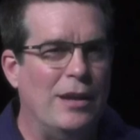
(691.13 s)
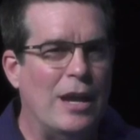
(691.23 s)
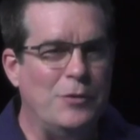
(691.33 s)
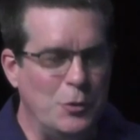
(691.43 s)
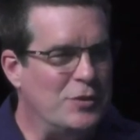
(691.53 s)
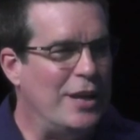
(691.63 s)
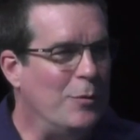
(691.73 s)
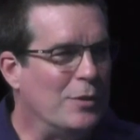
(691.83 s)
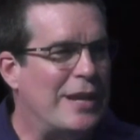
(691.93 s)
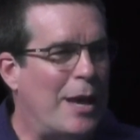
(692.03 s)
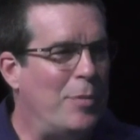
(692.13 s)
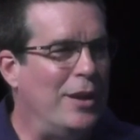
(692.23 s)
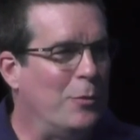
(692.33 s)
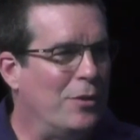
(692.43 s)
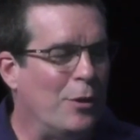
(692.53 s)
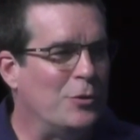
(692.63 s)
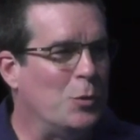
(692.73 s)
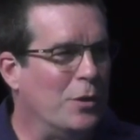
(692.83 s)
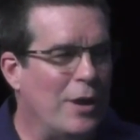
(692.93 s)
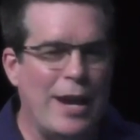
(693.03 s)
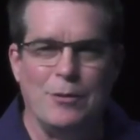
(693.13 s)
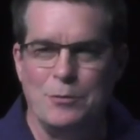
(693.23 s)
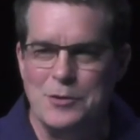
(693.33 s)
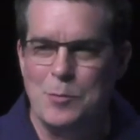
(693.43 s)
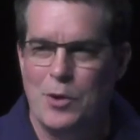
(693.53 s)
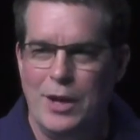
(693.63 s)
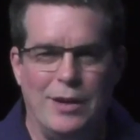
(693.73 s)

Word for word: Have you seen what's happening with our Twitter handle this morning?